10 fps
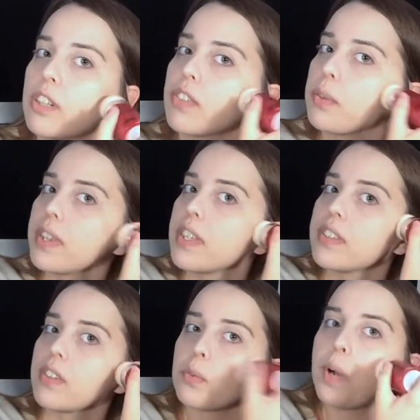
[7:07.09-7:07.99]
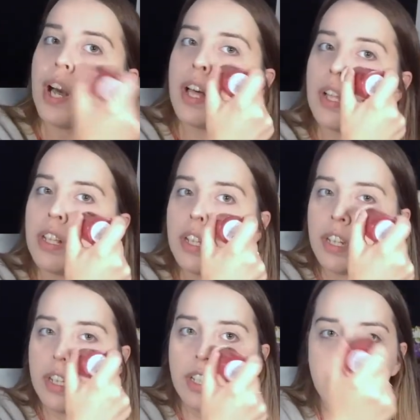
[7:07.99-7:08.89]
over with this as well,
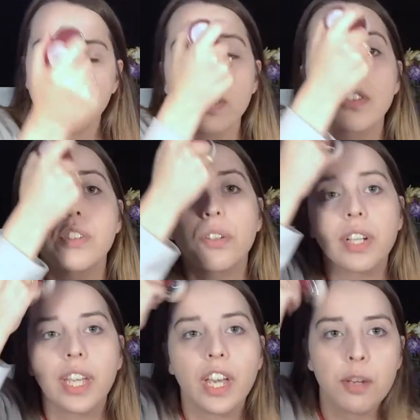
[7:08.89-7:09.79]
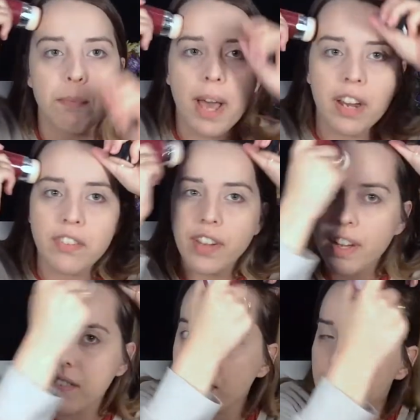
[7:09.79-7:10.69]
just to again mattify
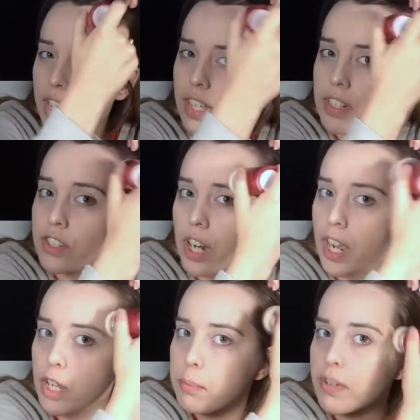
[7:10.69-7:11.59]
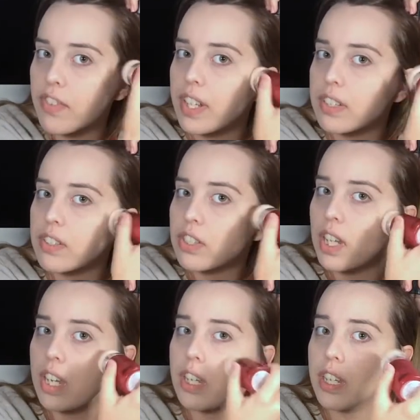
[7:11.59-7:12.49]
everything and try and prevent
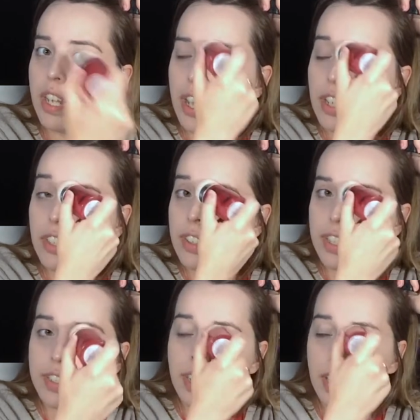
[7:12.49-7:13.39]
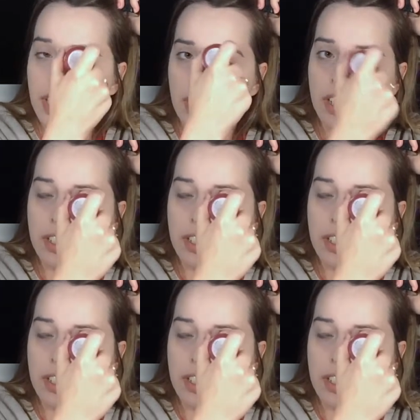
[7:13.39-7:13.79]
shine and creasing.